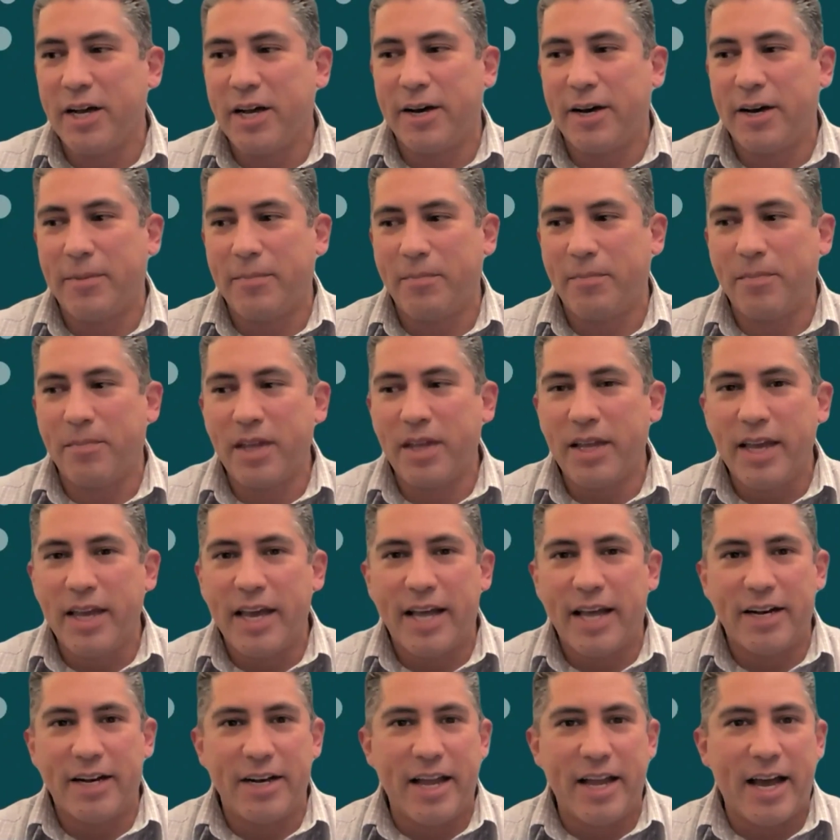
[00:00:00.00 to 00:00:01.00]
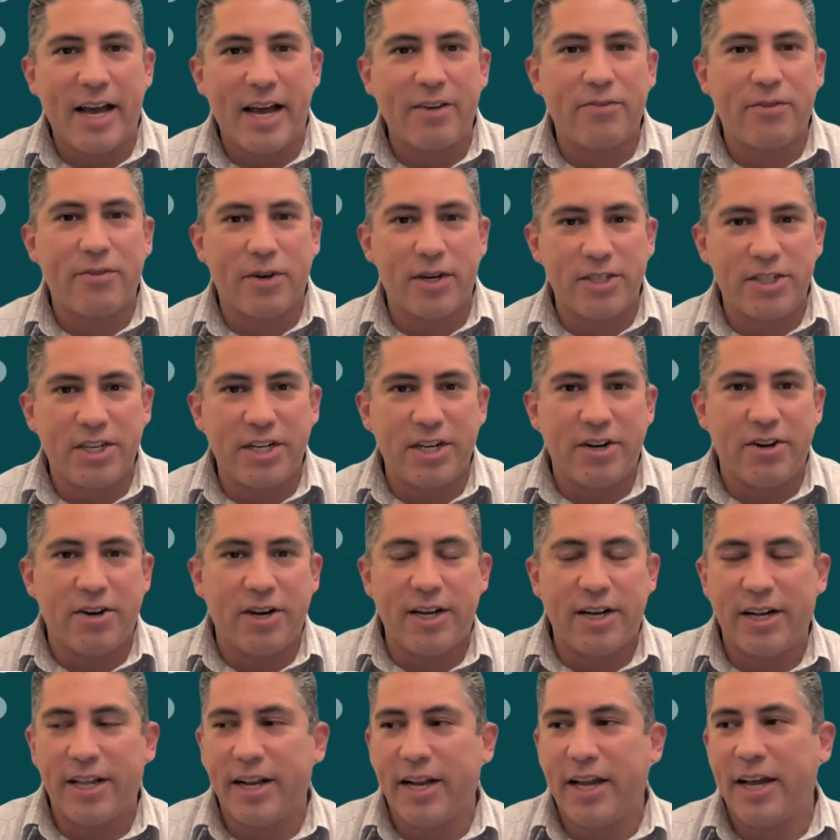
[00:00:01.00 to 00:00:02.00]
had a knack for
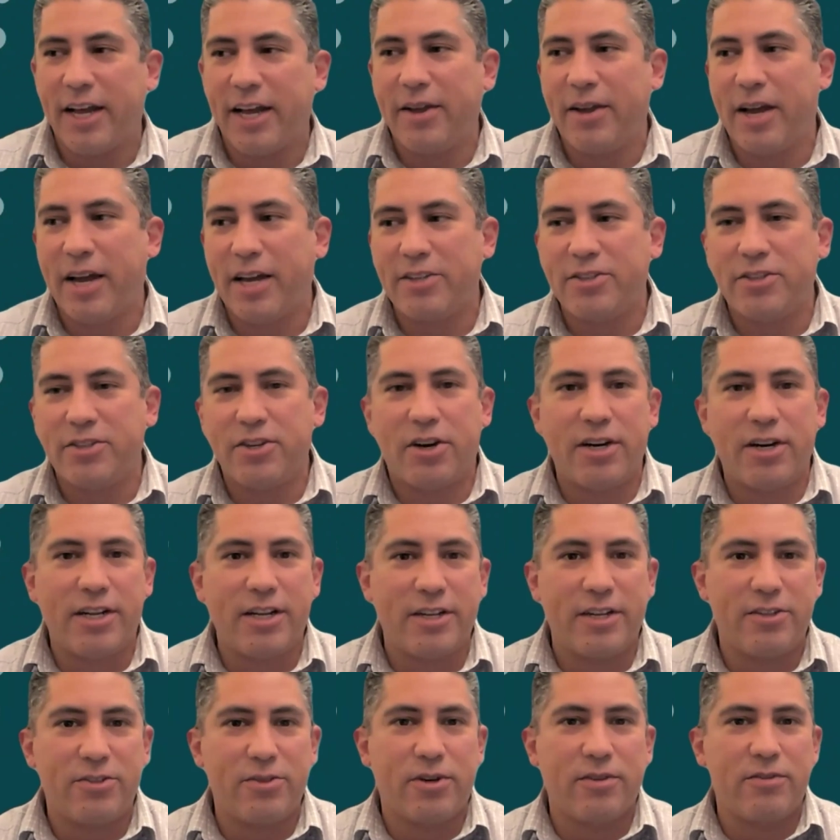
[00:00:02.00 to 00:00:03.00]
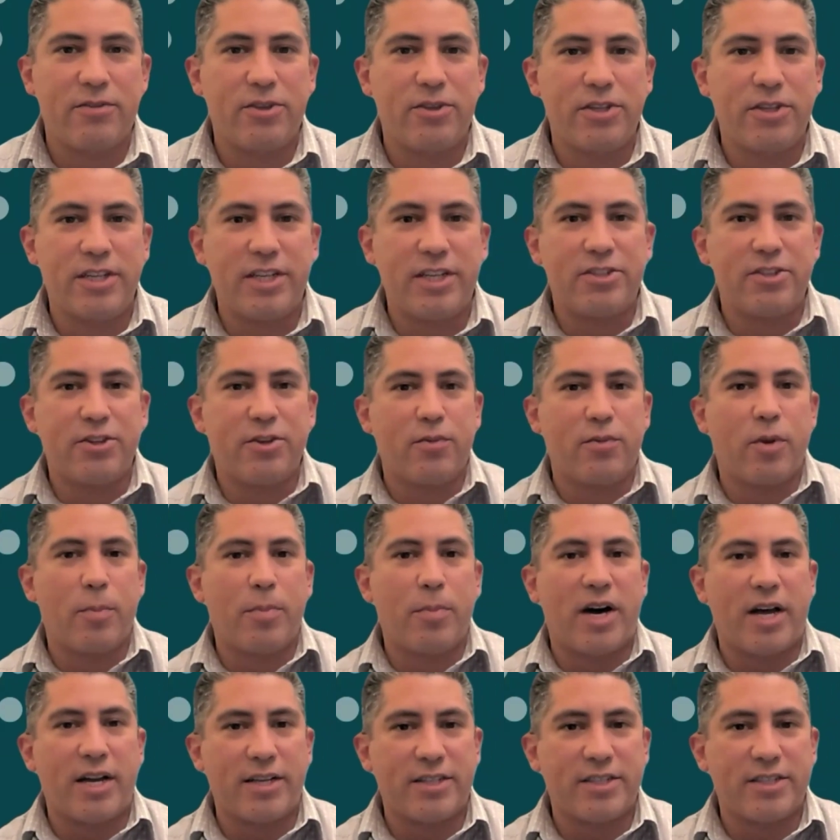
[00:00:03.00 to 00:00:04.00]
engineering, and I started in sort of traditional
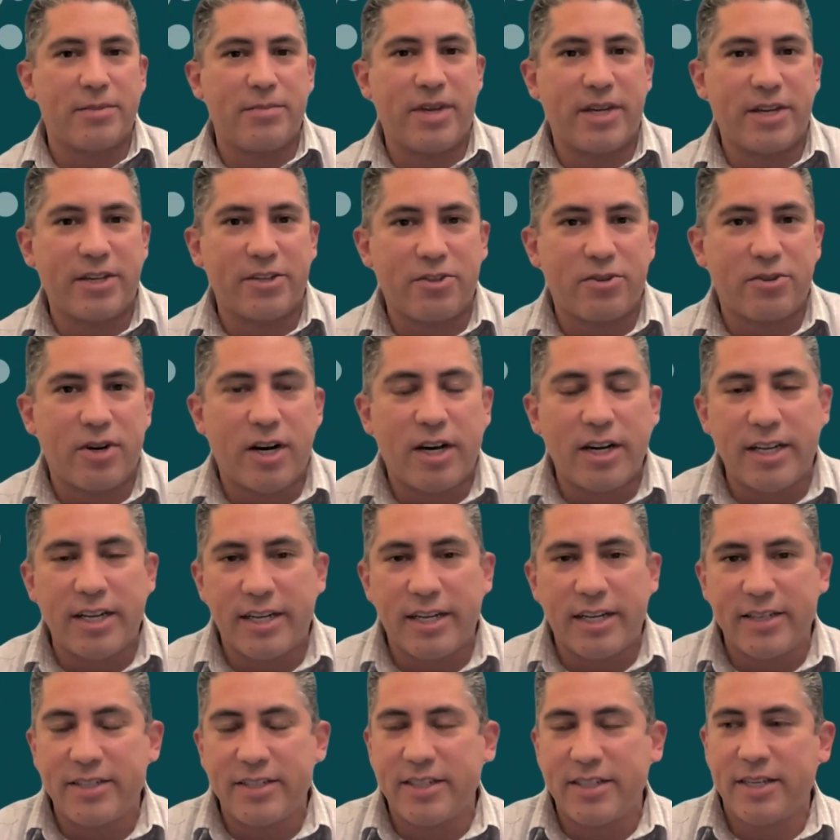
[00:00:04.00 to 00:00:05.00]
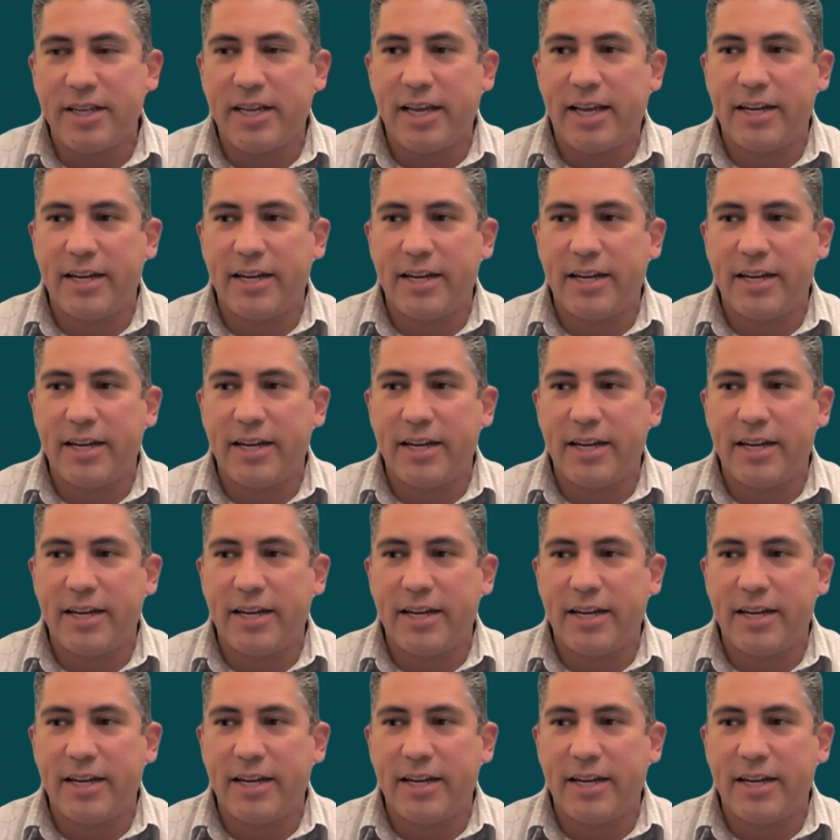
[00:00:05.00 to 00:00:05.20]
robotics and mechatronics,